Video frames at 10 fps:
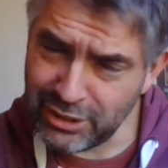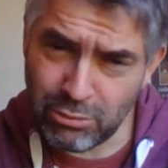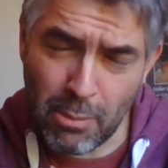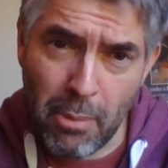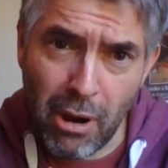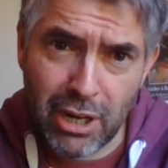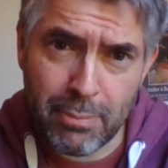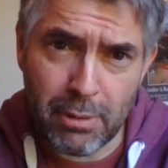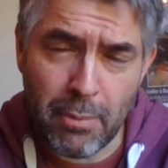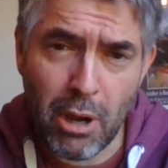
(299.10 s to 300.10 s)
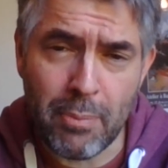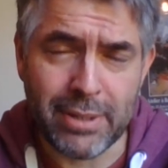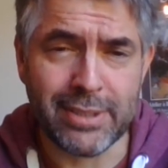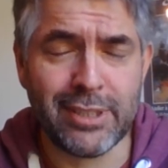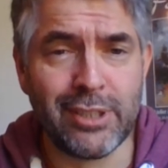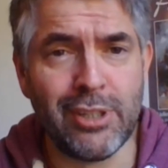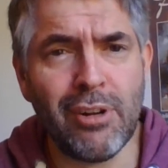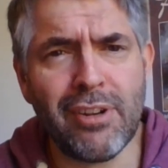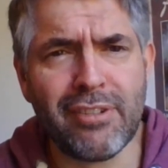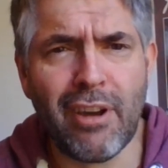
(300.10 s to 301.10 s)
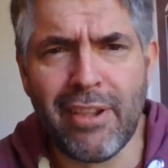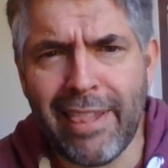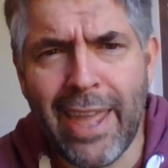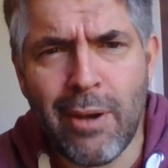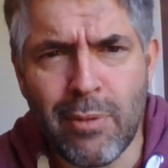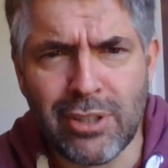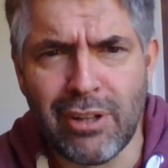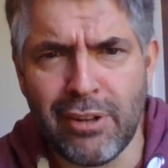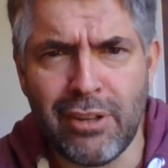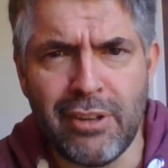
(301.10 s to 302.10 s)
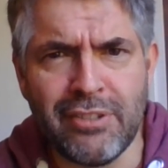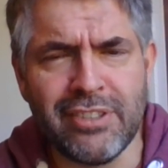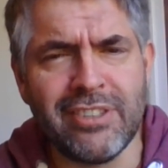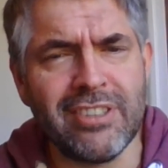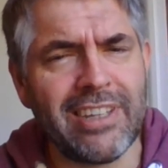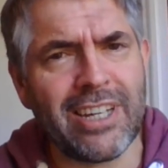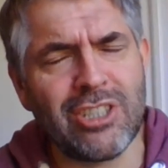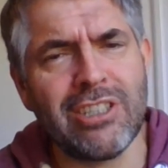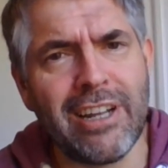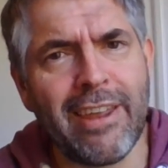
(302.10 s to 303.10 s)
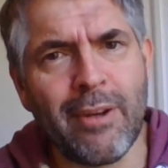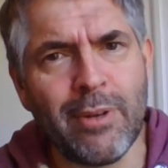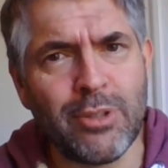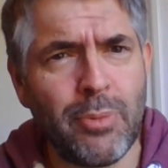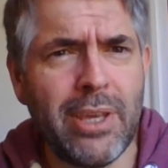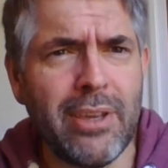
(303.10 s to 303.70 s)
It's a remarkable moment. Do you notice how the language Luke uses is actually language we